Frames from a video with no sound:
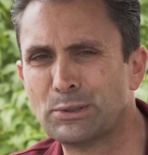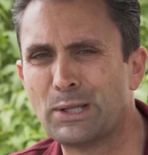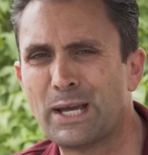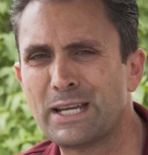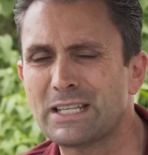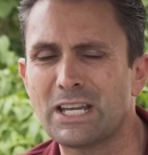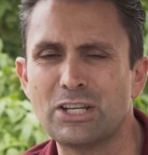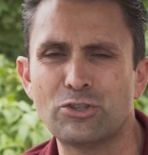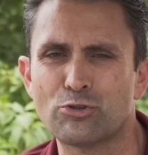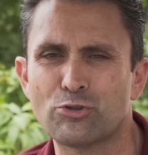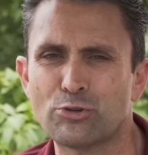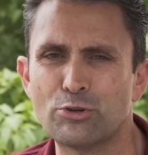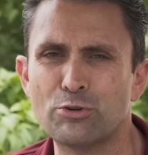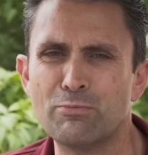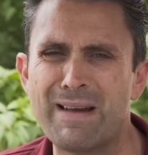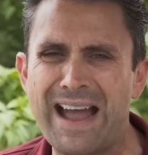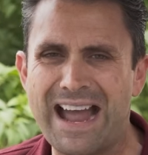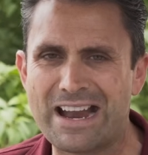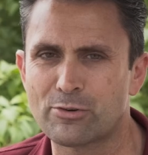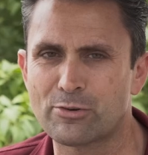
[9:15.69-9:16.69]
like a true
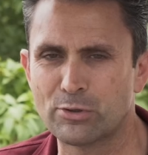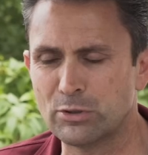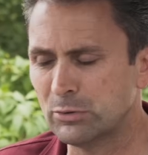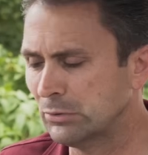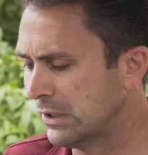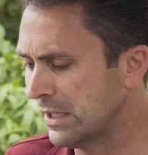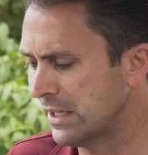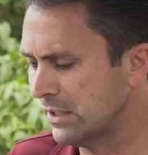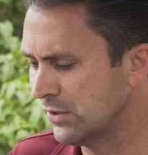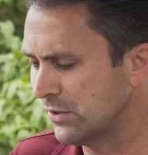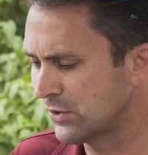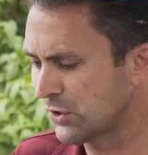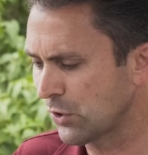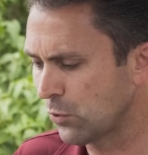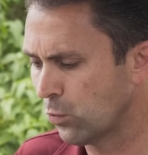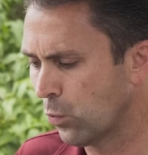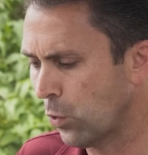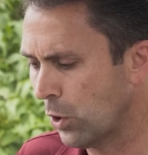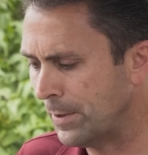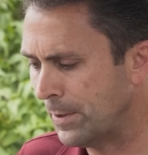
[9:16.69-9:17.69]
macro lens
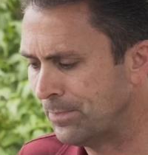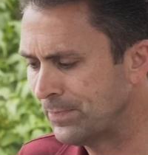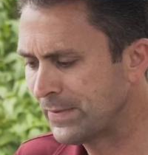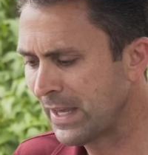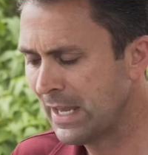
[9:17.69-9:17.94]
would.